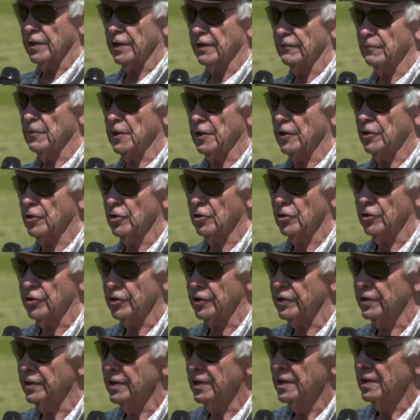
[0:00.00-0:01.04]
where they've been
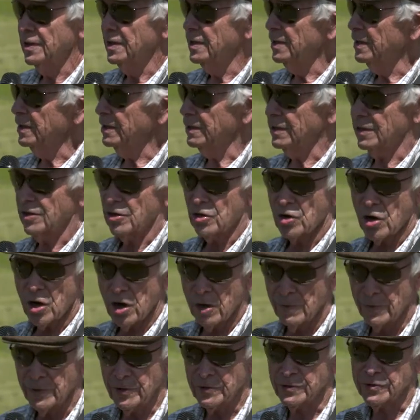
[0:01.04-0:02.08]
herded, the
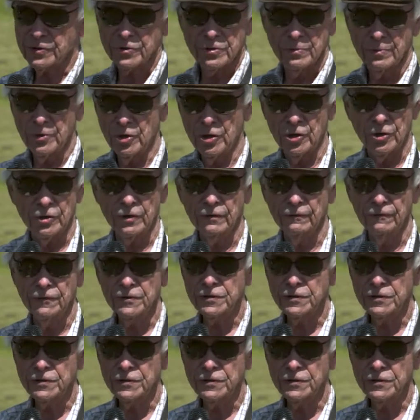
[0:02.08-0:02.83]
commonest remark of